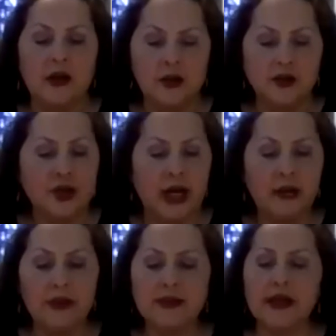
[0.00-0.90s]

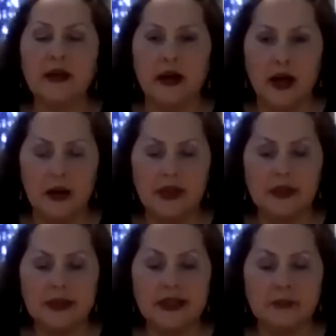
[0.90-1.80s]
Shame is a
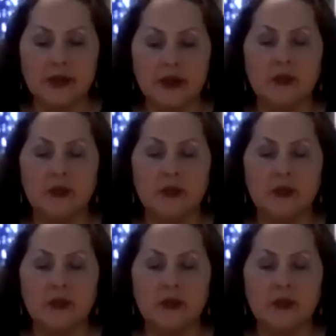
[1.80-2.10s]
common symptom